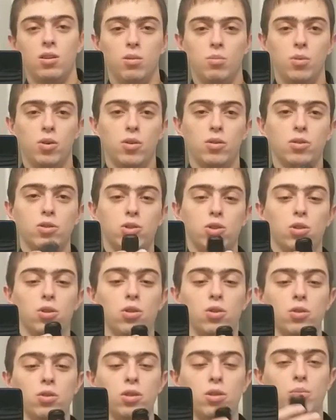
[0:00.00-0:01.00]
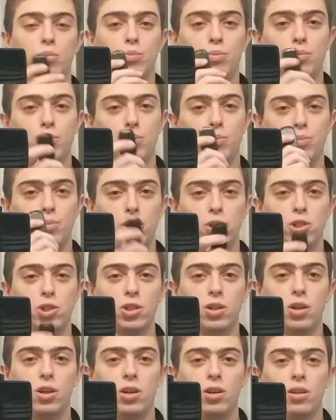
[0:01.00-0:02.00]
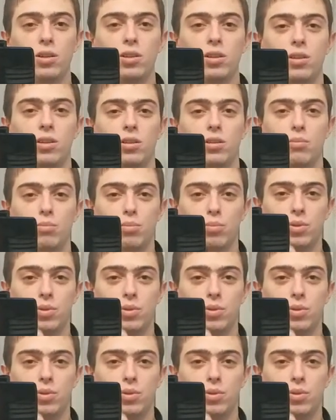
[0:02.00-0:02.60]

remote control and you push it on,